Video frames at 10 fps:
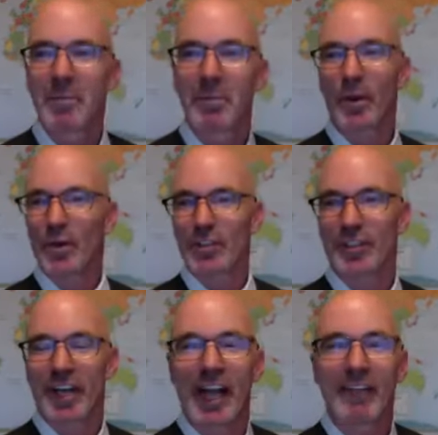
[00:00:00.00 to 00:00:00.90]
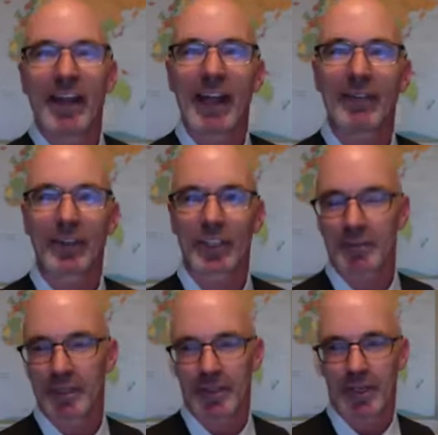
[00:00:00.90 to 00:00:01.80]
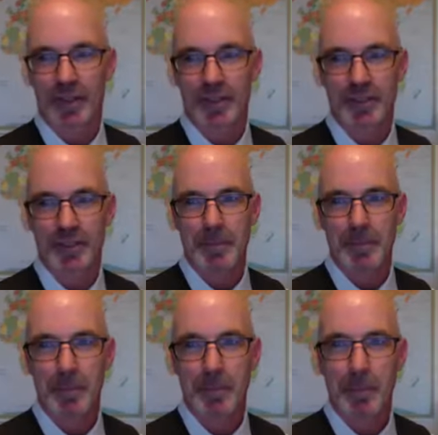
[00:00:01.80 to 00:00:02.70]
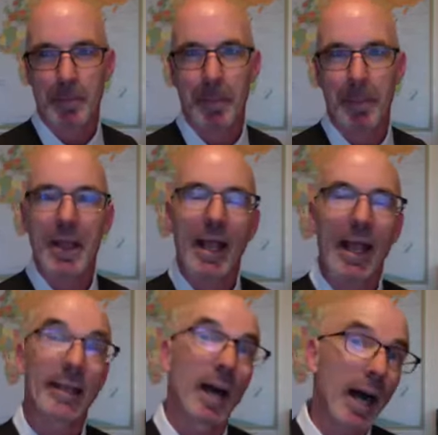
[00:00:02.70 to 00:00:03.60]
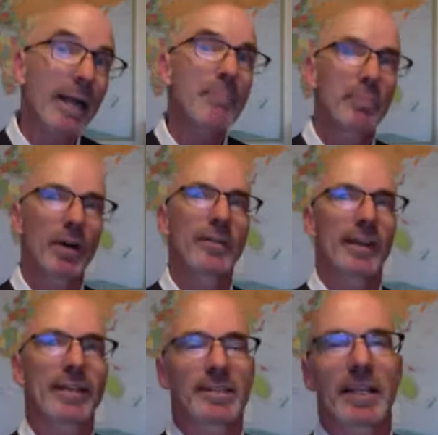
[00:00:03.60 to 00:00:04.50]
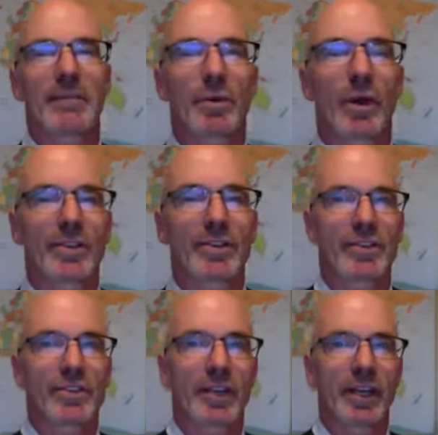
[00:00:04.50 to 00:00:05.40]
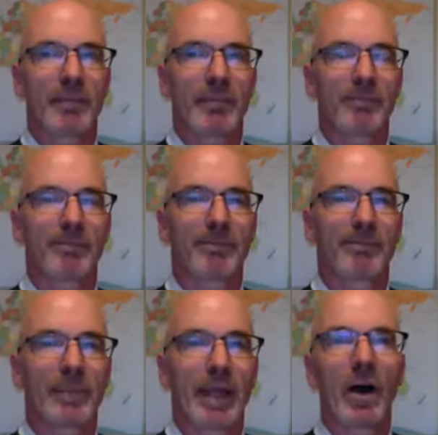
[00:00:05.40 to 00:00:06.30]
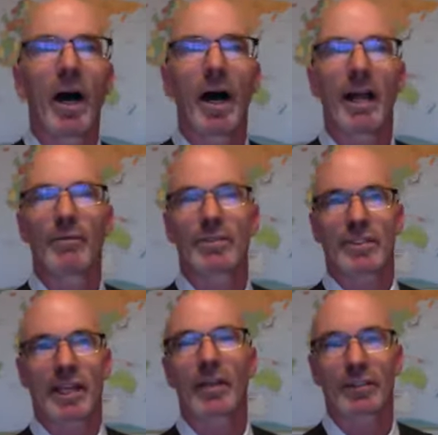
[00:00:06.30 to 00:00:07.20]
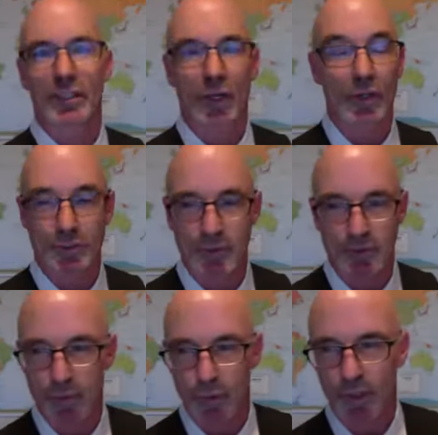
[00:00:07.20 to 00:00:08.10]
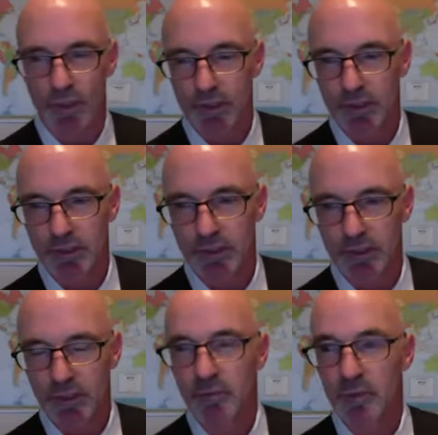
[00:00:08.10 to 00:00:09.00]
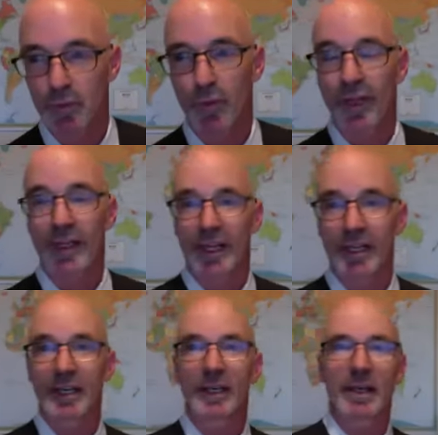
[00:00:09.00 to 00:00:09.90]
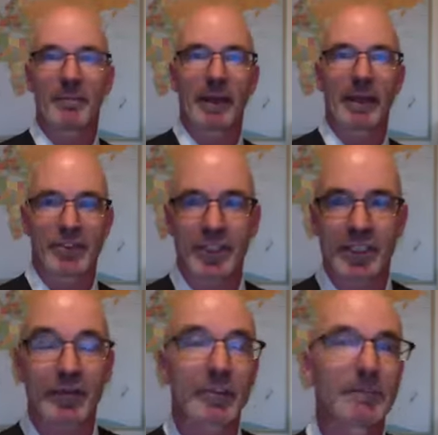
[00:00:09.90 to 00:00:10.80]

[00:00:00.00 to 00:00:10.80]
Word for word: person I've ever come across. And I brought that same question to him. Now, I, I was the Celtic coach before You know, before I, I, I met Steve.